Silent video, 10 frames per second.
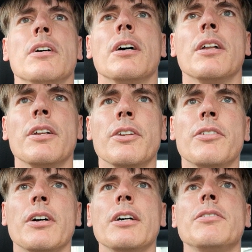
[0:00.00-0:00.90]
And the
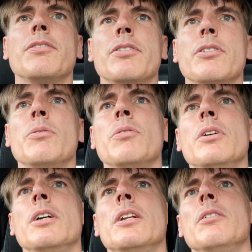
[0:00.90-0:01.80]
drive's
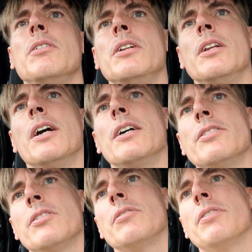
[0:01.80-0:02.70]
really
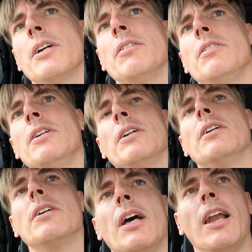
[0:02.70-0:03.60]
nice. A very
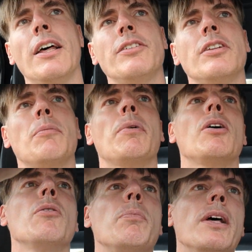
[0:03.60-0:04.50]
elastic
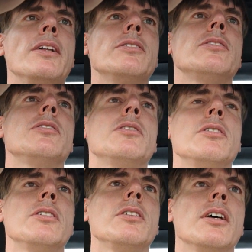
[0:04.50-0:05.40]
power plant.
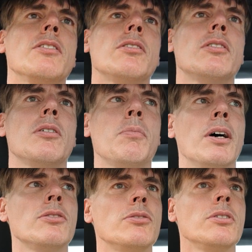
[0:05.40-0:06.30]
That's
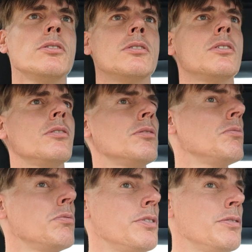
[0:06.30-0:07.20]
about
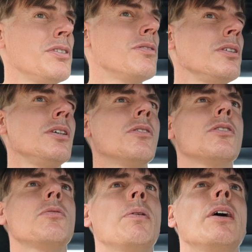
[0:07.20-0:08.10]
353
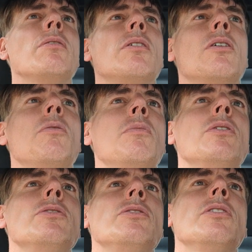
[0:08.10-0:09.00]
horsepower,
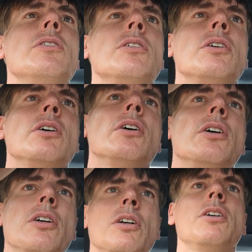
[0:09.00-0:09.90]
almost
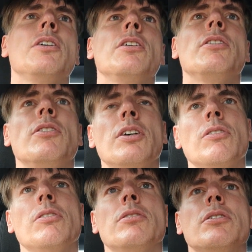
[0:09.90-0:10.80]

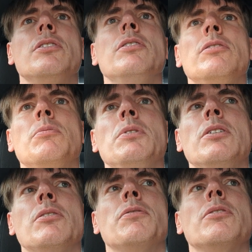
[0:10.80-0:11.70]
600 newton
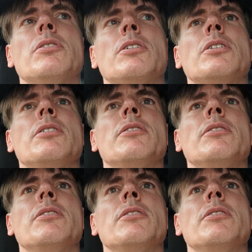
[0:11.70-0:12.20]
meters of torque.